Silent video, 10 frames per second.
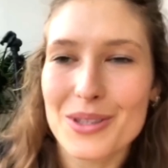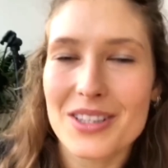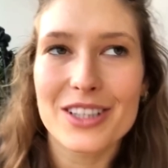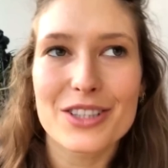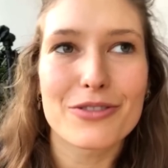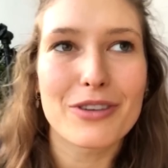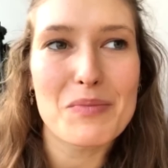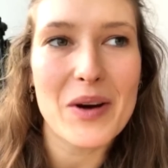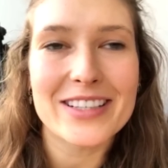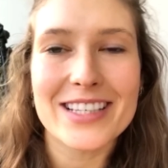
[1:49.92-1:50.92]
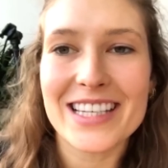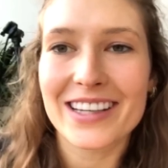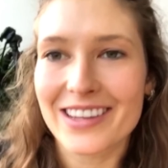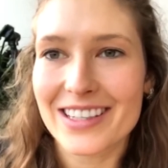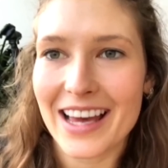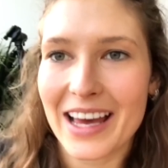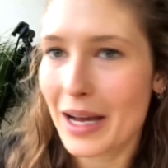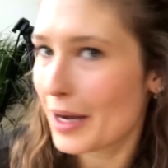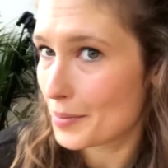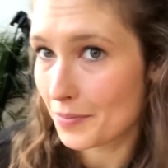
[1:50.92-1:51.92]
It was such a fun way to start the
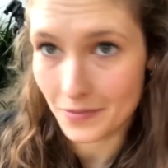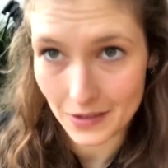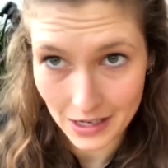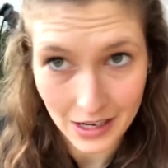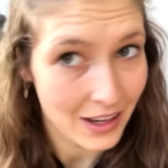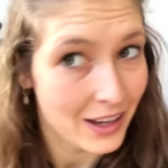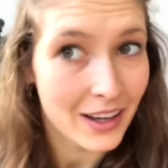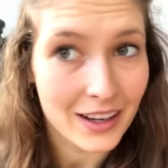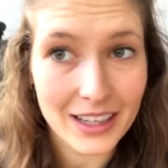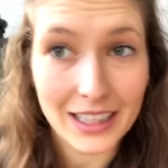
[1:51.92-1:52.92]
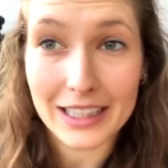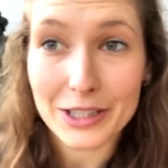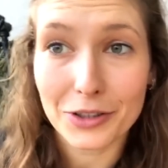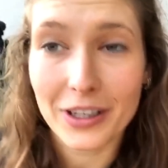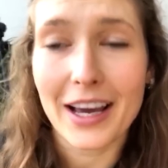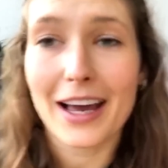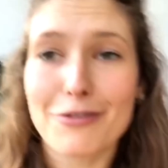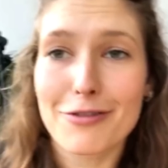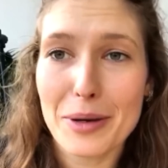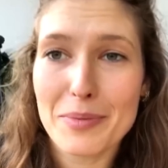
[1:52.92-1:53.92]
day. I'm kind of glittery, I
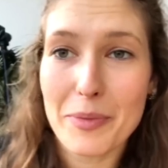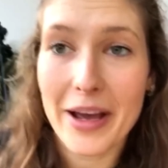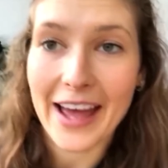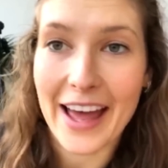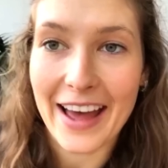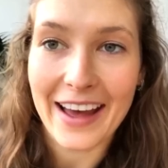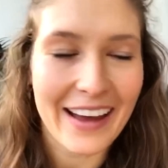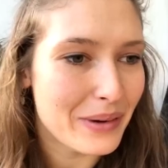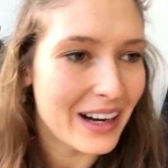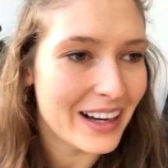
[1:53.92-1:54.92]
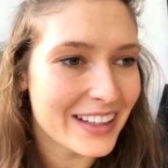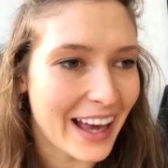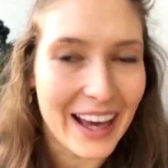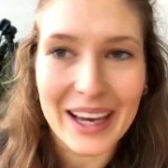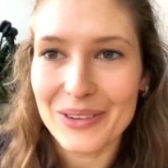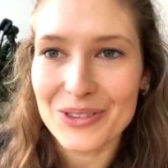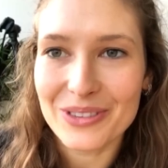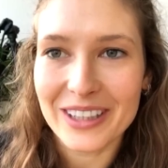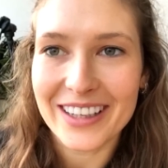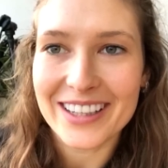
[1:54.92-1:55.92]
have foam in my hair, but yeah, it was really